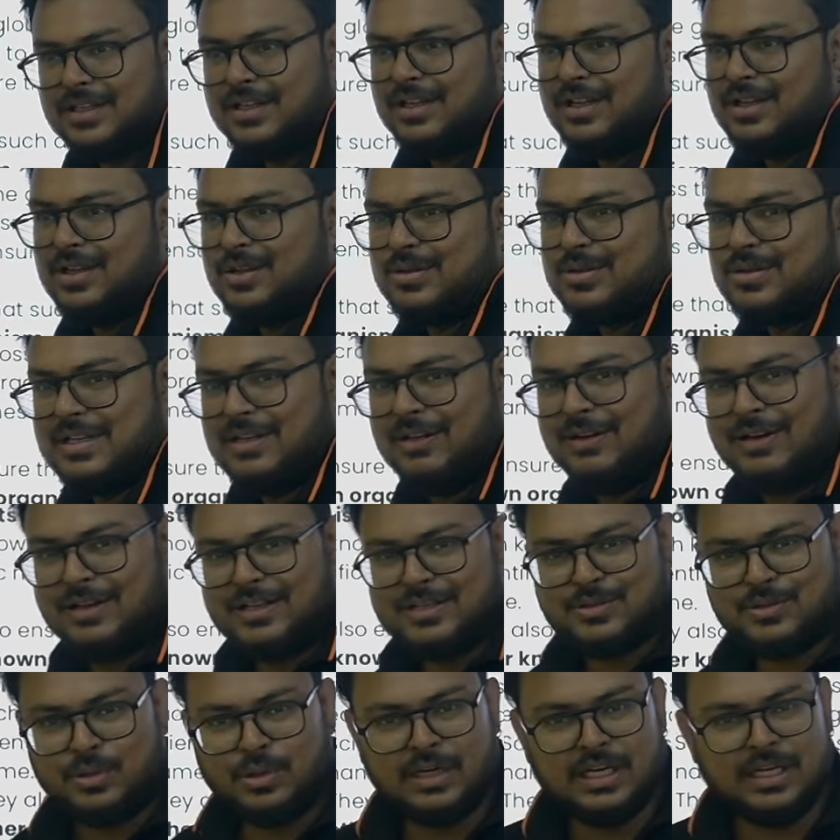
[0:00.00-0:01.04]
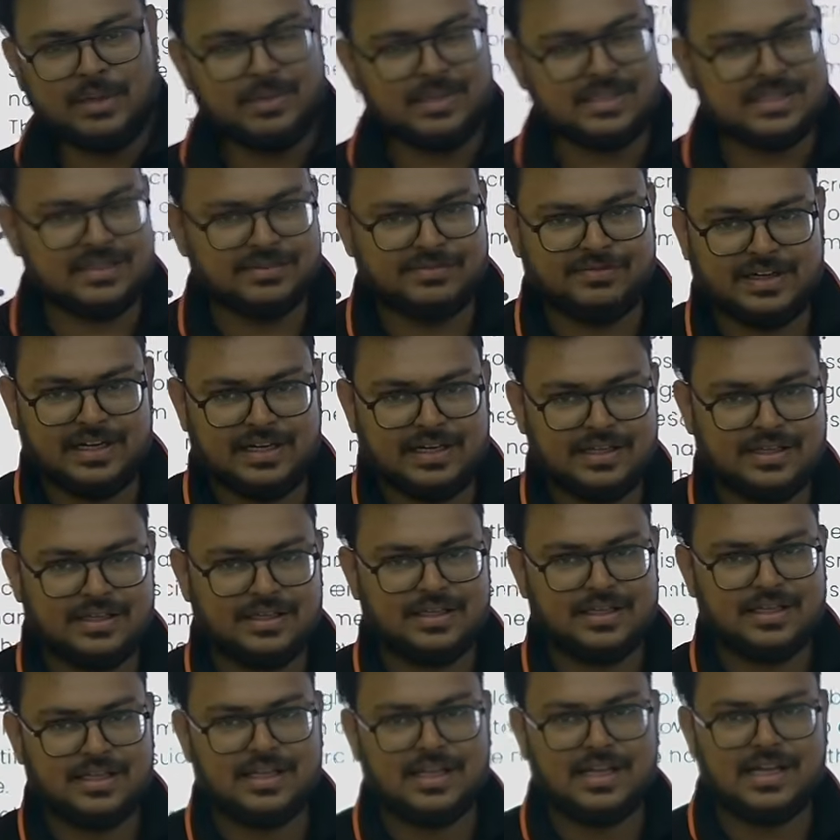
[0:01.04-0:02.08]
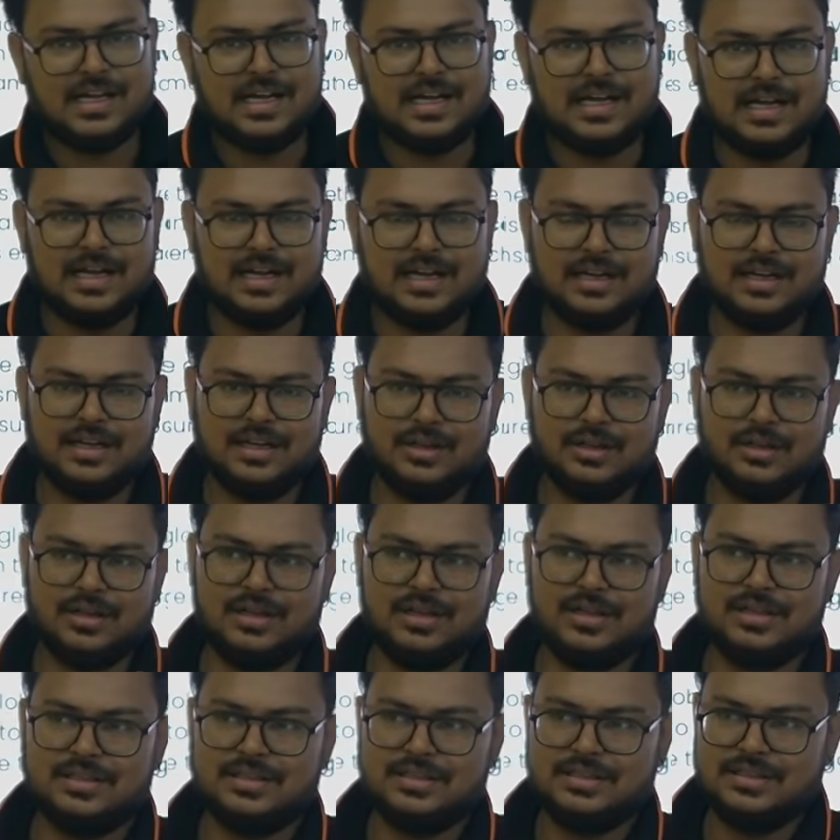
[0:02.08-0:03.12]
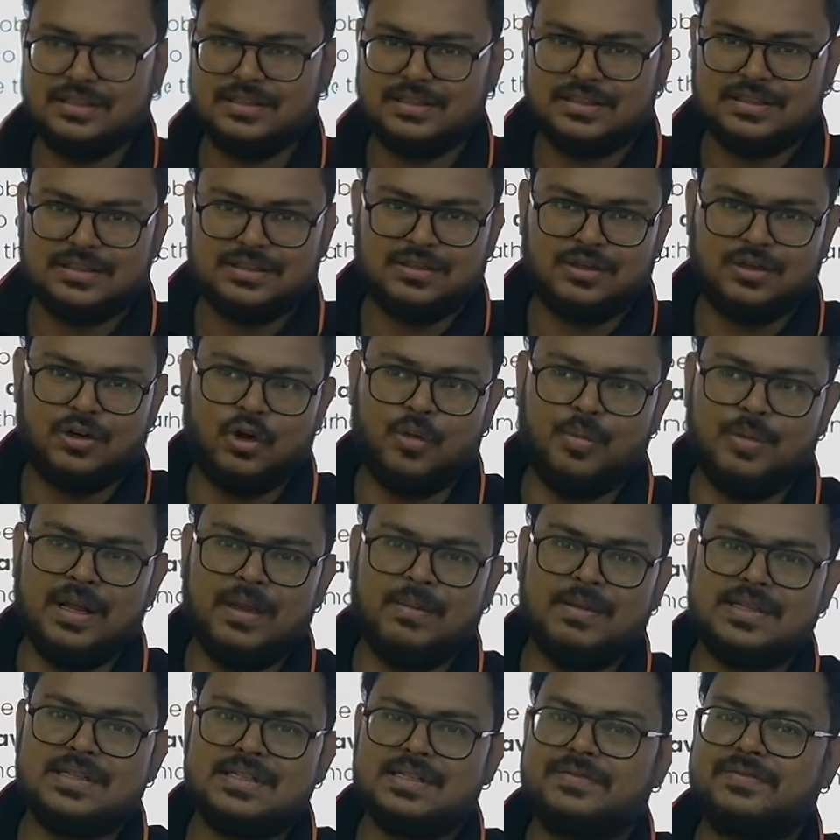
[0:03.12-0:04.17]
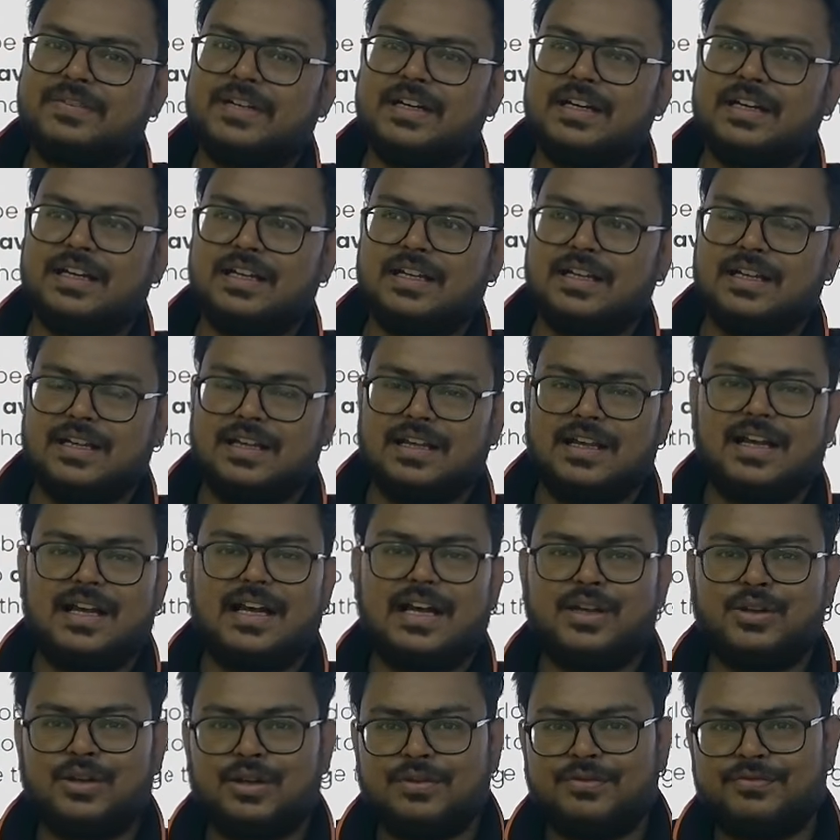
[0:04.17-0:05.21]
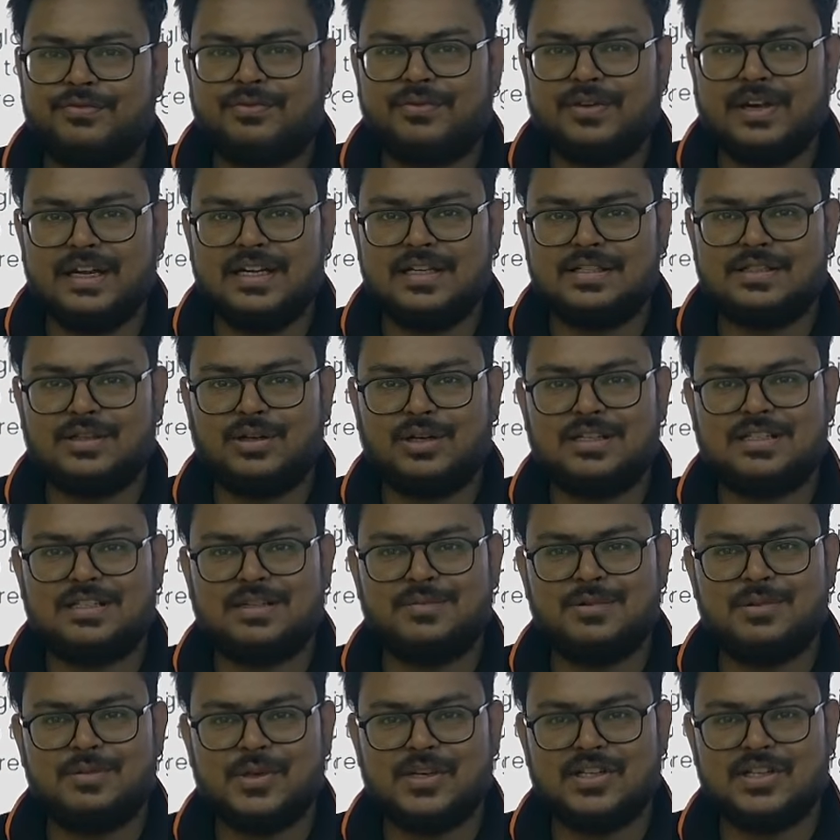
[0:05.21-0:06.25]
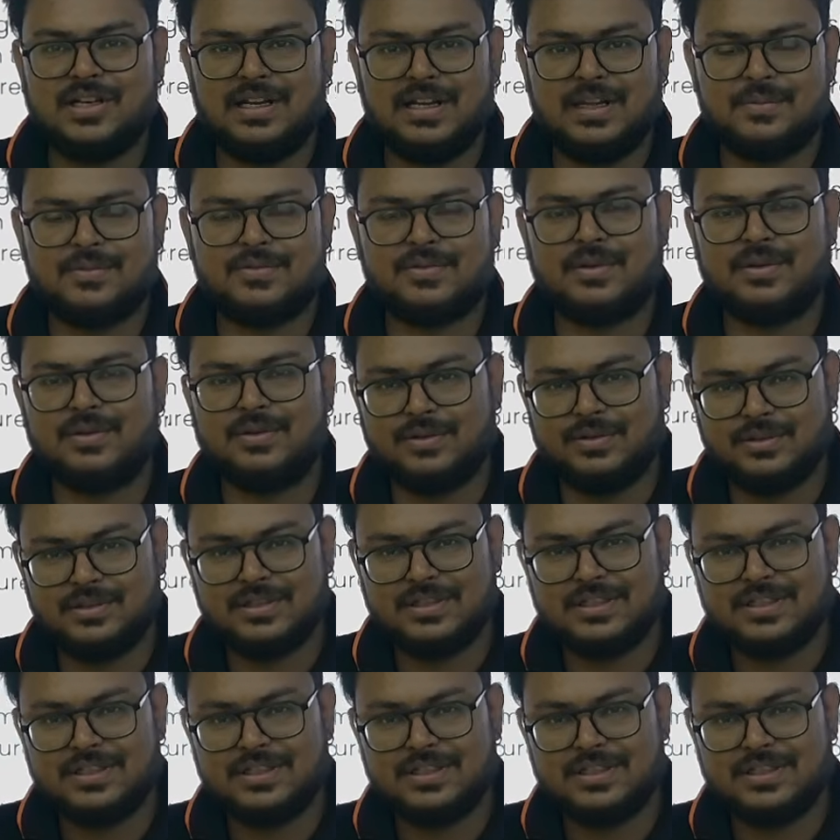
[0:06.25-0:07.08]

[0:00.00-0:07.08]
Your school name is different, and your home name is different, and your friends got some special names for you.